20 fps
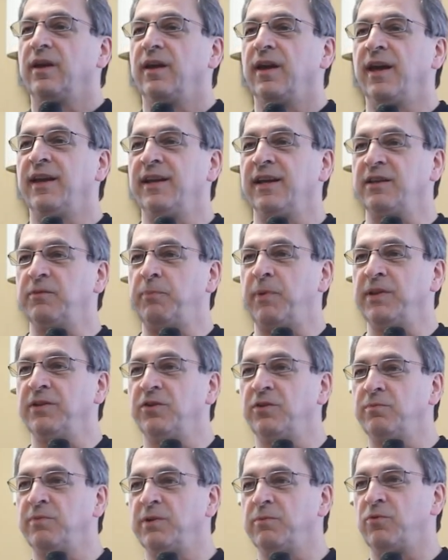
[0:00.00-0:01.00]
and
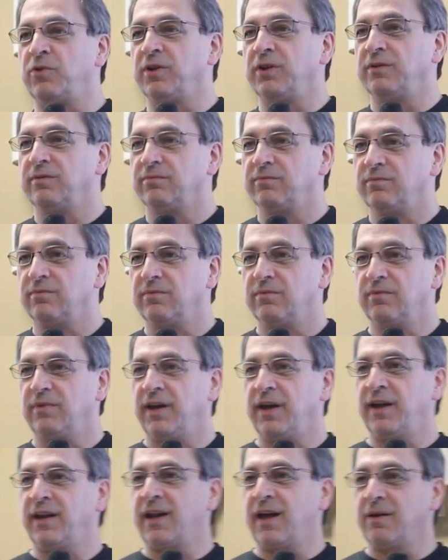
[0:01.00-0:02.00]
expanded memory.
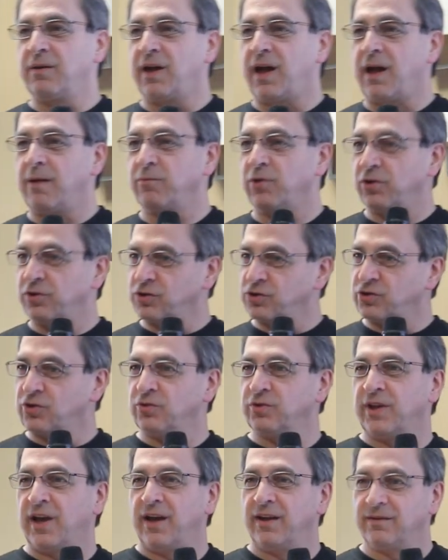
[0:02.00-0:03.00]
And I'm going to show
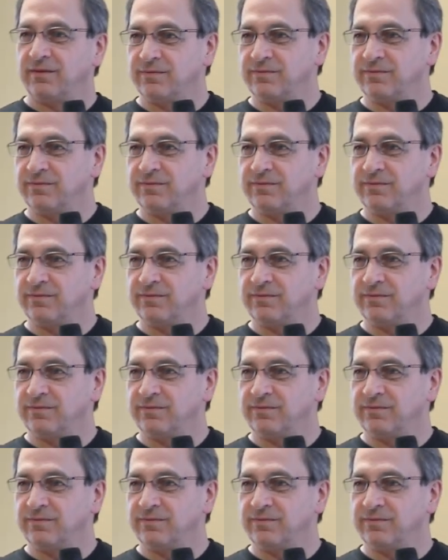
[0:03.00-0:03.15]
that.